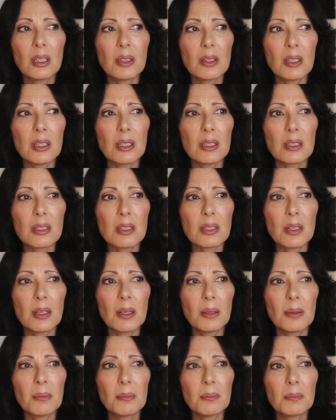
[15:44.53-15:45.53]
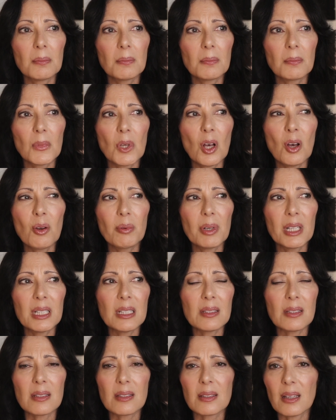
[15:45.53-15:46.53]
that already
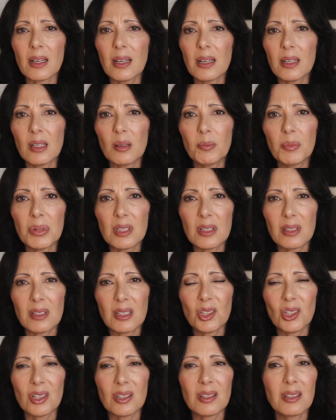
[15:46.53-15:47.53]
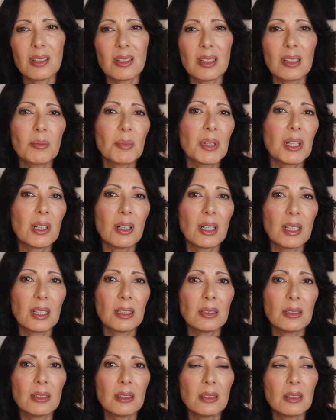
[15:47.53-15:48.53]
society puts such a stigma
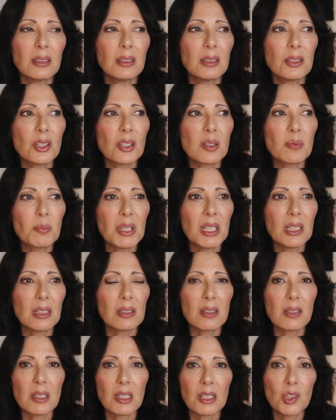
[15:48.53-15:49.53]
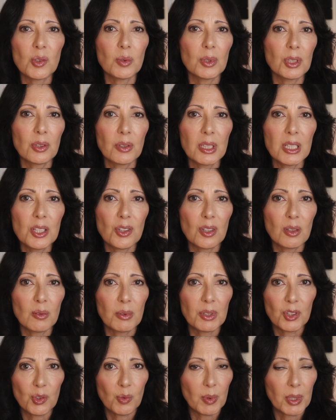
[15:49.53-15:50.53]
on just being a sexual creature,
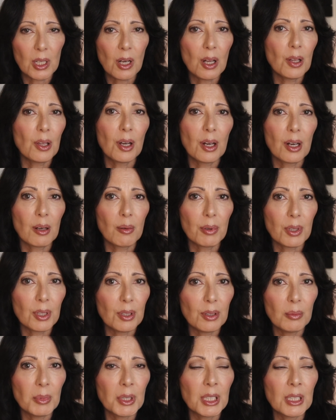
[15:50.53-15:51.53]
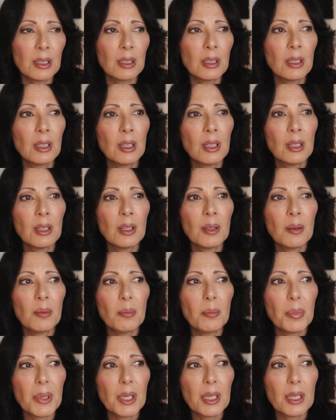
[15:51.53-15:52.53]
which we all are, we're human.
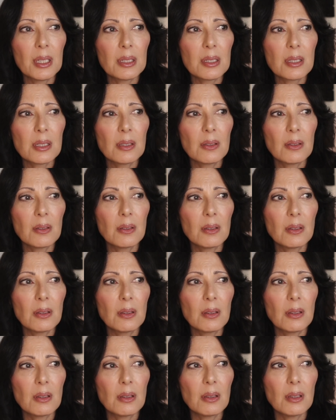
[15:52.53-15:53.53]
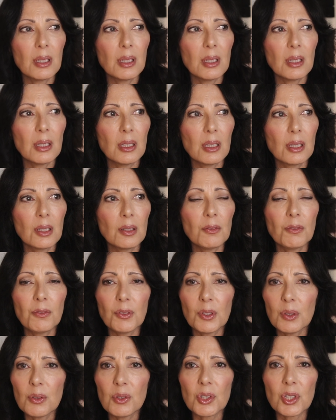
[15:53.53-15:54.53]
But the
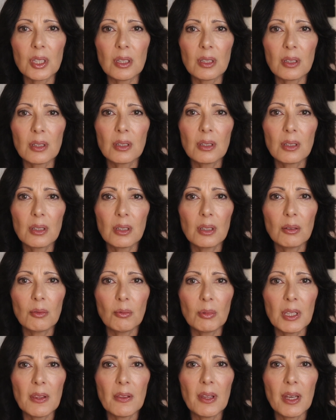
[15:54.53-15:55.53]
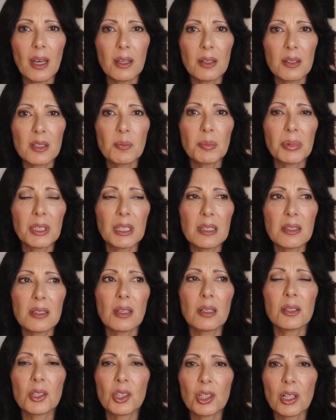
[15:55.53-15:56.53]
confusion when that is placed
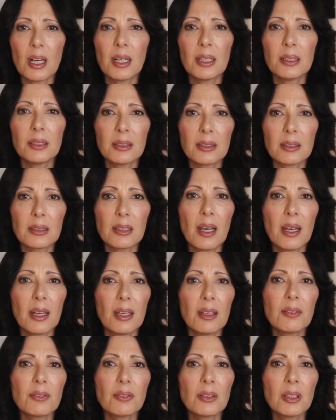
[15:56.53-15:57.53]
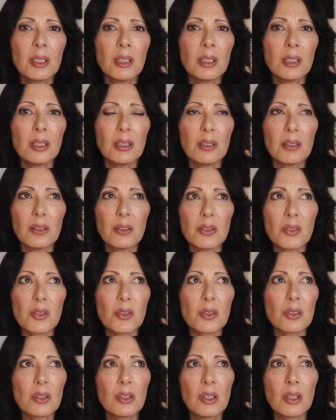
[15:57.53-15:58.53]
on a child's life
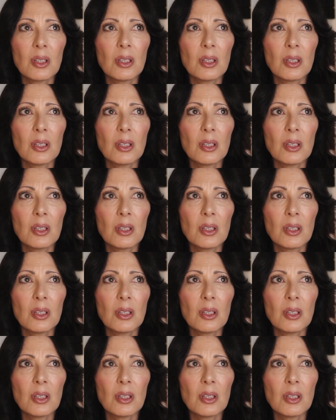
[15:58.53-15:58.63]
is